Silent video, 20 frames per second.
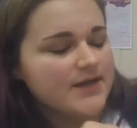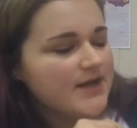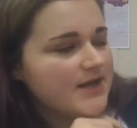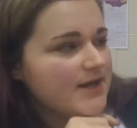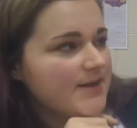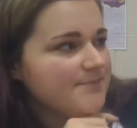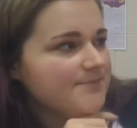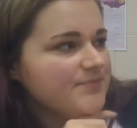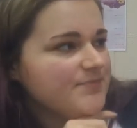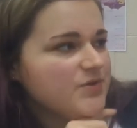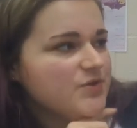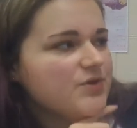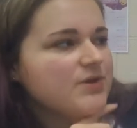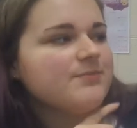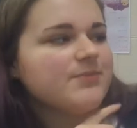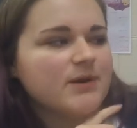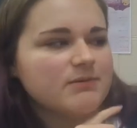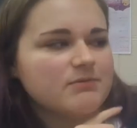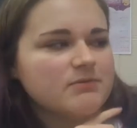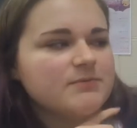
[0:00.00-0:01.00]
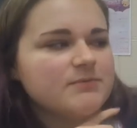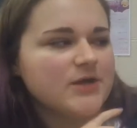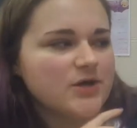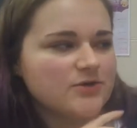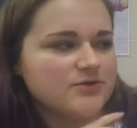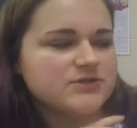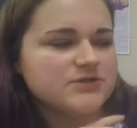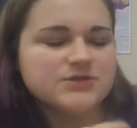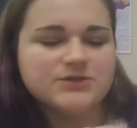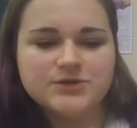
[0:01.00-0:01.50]
You can probably
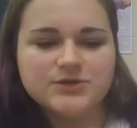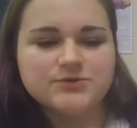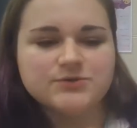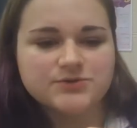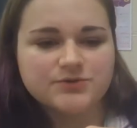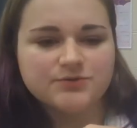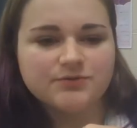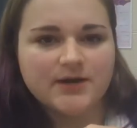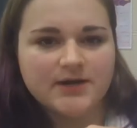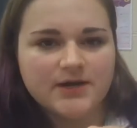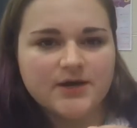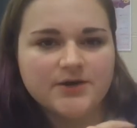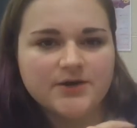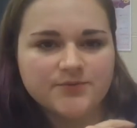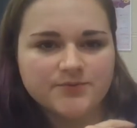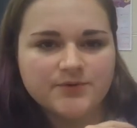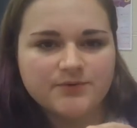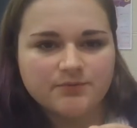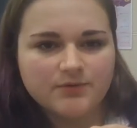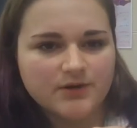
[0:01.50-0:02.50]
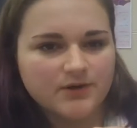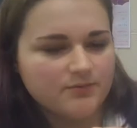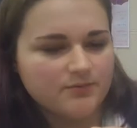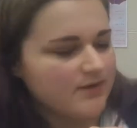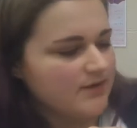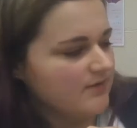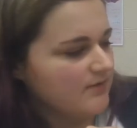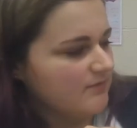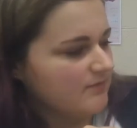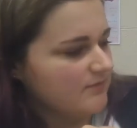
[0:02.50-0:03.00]
also use crayon would work
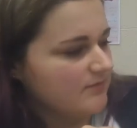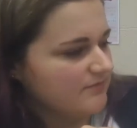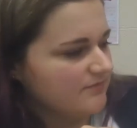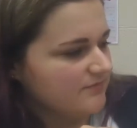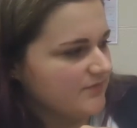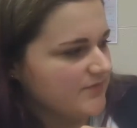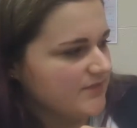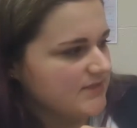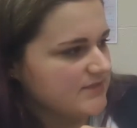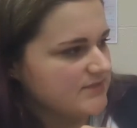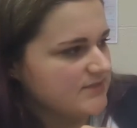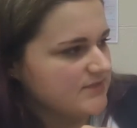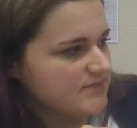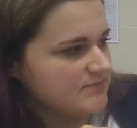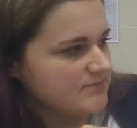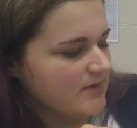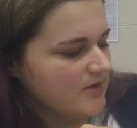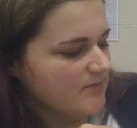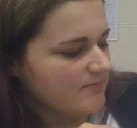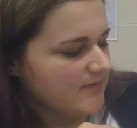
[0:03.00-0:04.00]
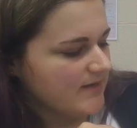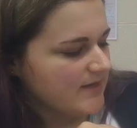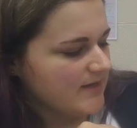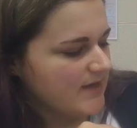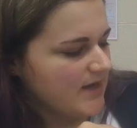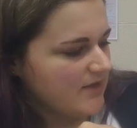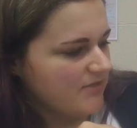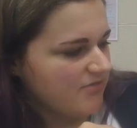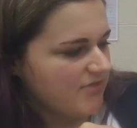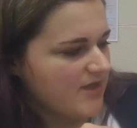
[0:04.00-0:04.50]
well for this as well, but
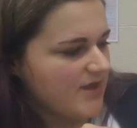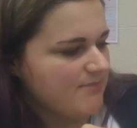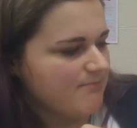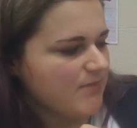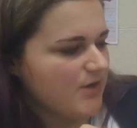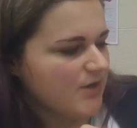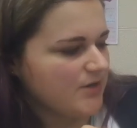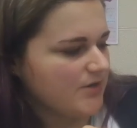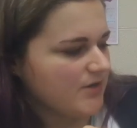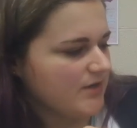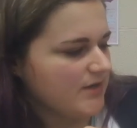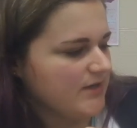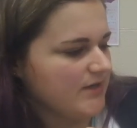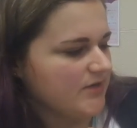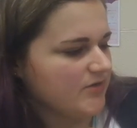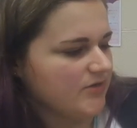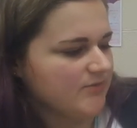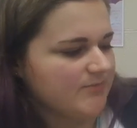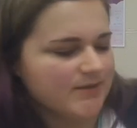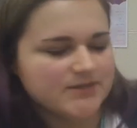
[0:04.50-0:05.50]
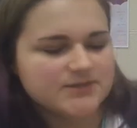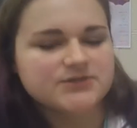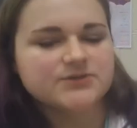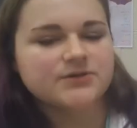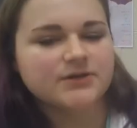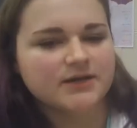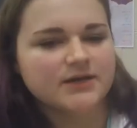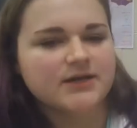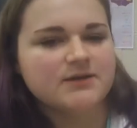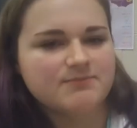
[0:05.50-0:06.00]
I think marker and colored pencil
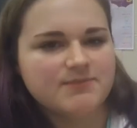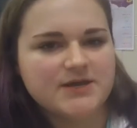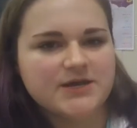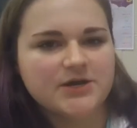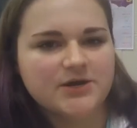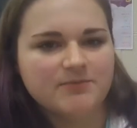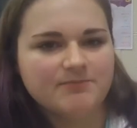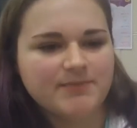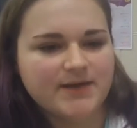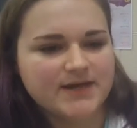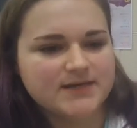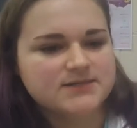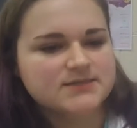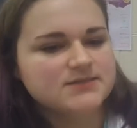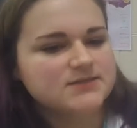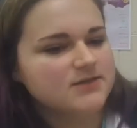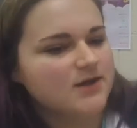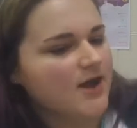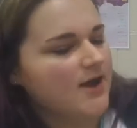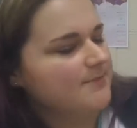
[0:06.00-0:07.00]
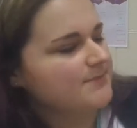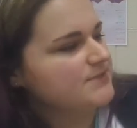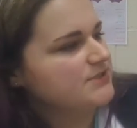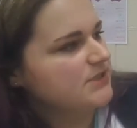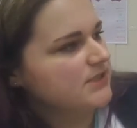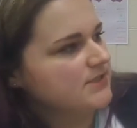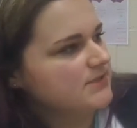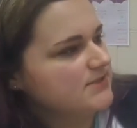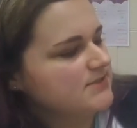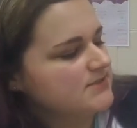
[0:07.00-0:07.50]
are going to be your best
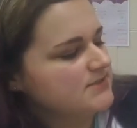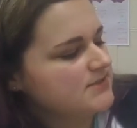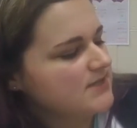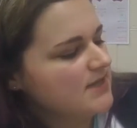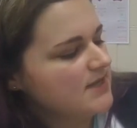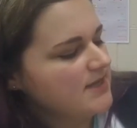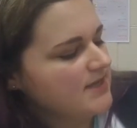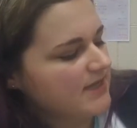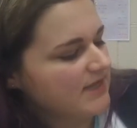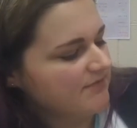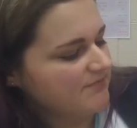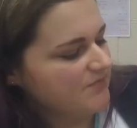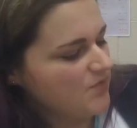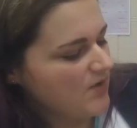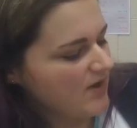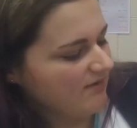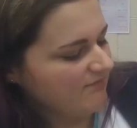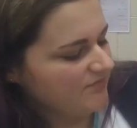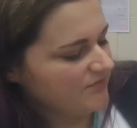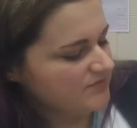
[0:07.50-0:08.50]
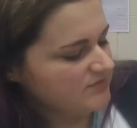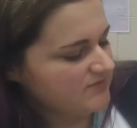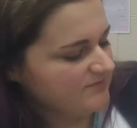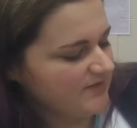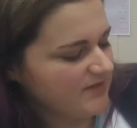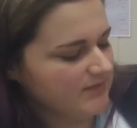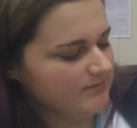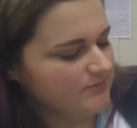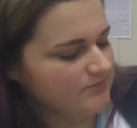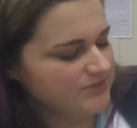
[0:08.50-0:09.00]
options if you have those
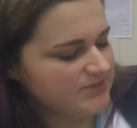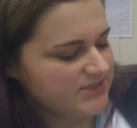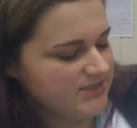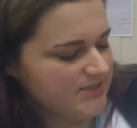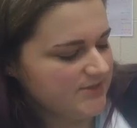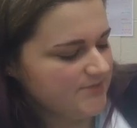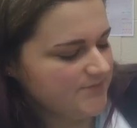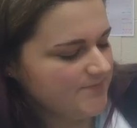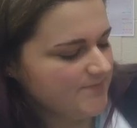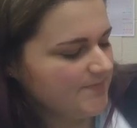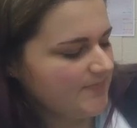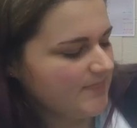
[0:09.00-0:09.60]
available to you.